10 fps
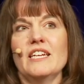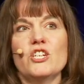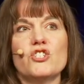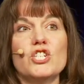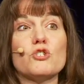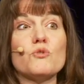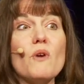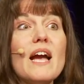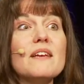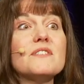She
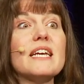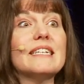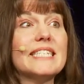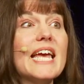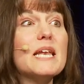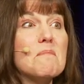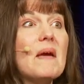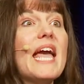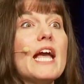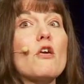drives a tent
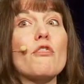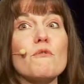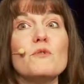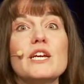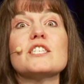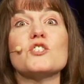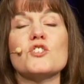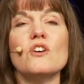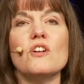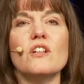peg through his
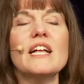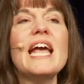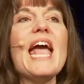skull.